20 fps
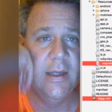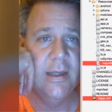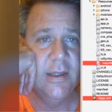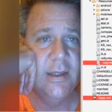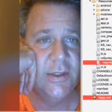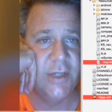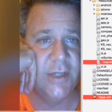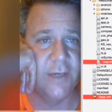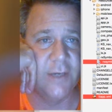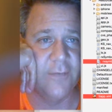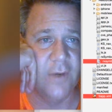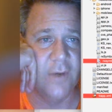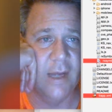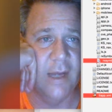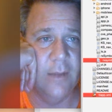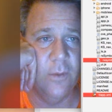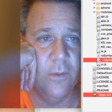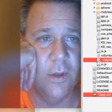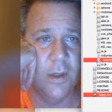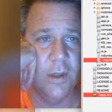Check for
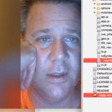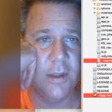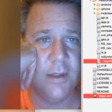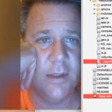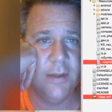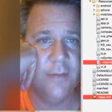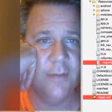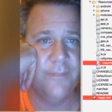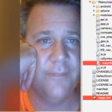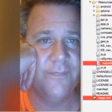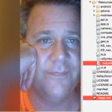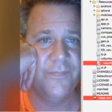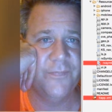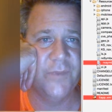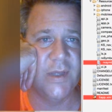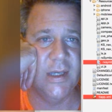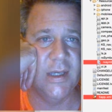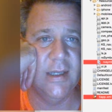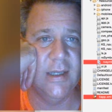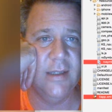network,
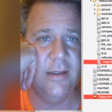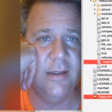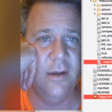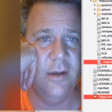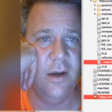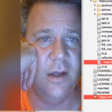okay?